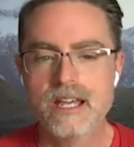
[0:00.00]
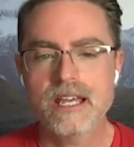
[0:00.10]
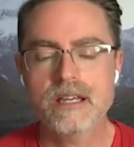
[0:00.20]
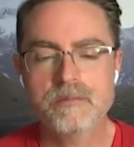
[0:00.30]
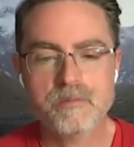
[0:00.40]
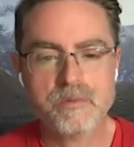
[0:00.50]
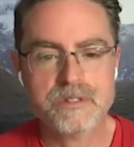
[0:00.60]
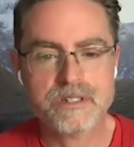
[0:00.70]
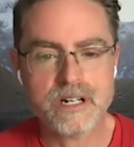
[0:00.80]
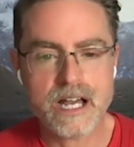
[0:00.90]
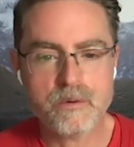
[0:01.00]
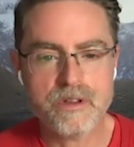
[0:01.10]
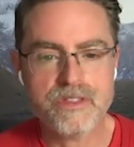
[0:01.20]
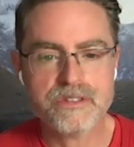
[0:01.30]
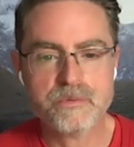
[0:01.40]
And we'll start out
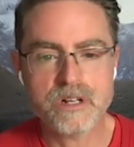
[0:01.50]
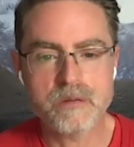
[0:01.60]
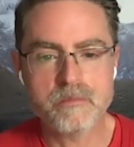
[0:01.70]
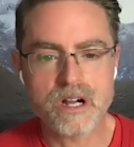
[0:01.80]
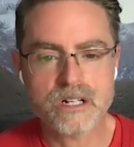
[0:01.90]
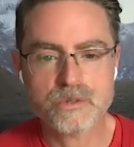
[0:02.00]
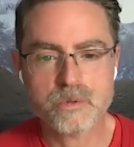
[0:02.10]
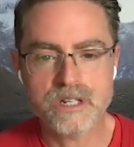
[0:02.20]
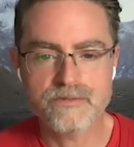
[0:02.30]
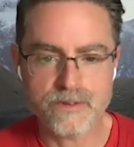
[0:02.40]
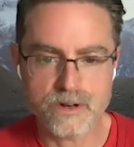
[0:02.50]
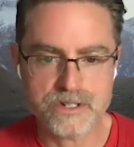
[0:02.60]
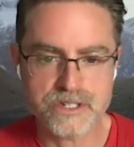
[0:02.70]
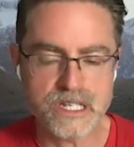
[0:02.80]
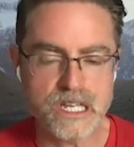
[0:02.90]
with this one on March
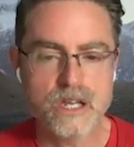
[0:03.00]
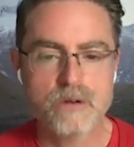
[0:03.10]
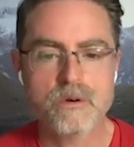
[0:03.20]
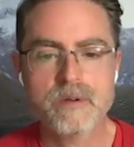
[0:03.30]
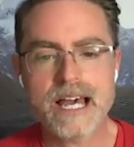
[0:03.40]
21st, where we